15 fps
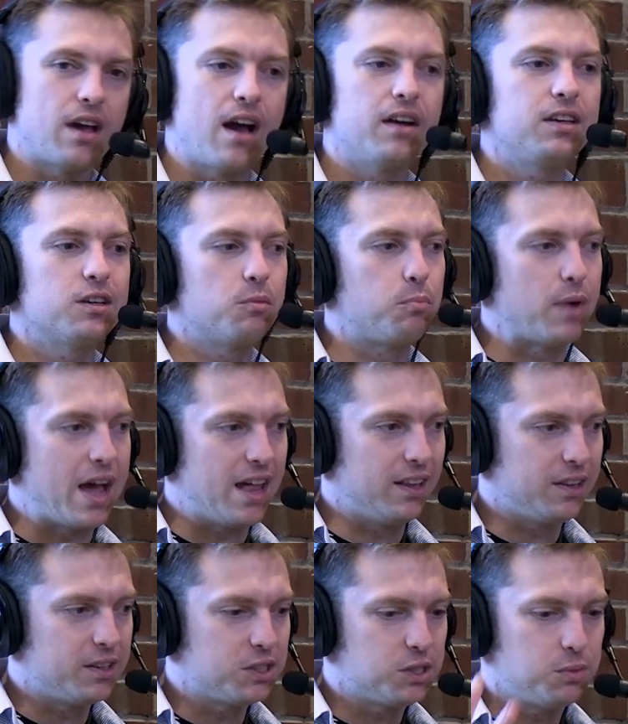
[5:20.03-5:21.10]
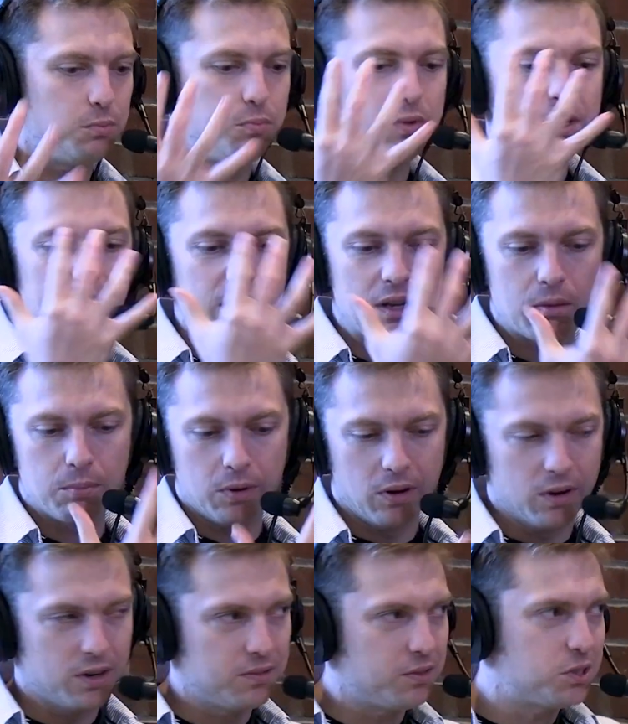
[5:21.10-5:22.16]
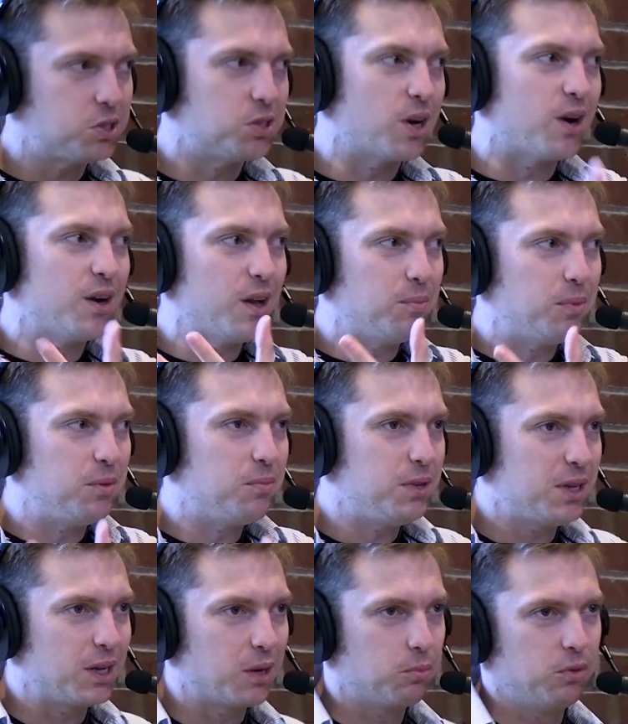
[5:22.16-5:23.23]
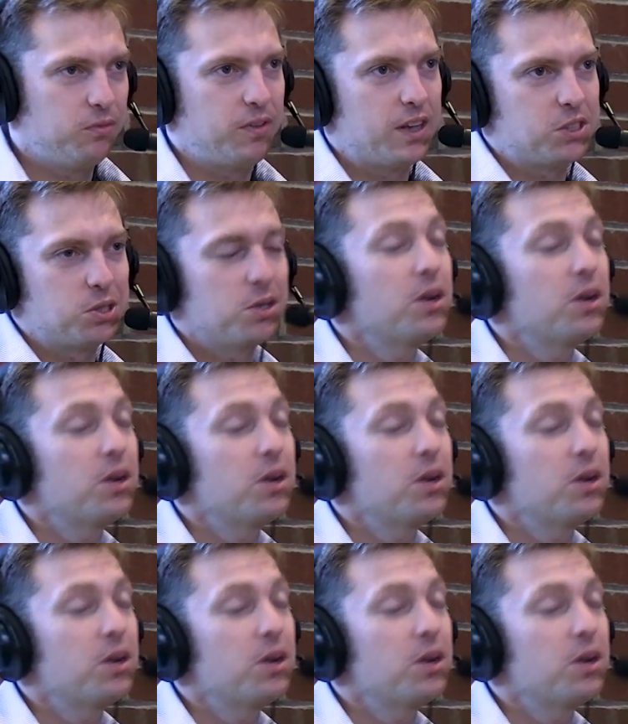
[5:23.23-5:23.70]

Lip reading: How do you balance being part of a startup and being a professor?